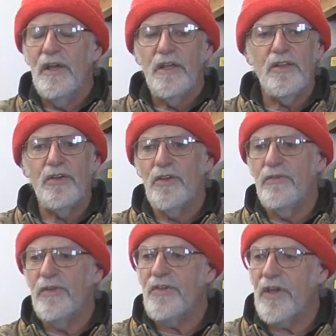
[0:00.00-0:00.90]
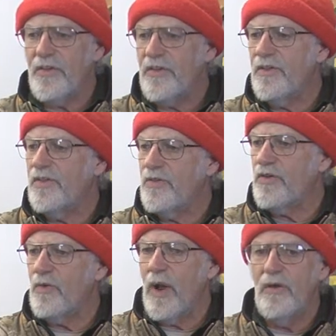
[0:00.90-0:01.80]
until you've assessed the
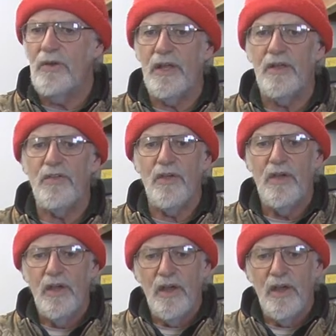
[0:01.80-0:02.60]
surroundings